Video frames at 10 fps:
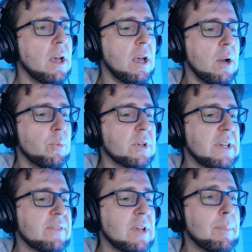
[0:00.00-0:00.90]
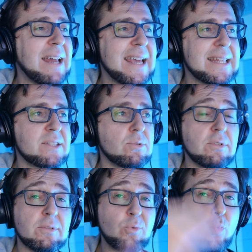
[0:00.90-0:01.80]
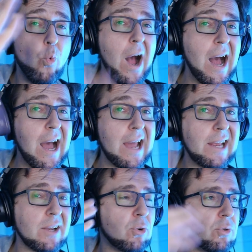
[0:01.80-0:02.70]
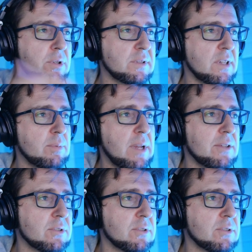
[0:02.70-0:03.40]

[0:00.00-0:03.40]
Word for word: We're going to have to apply this to the Y coordinates as well.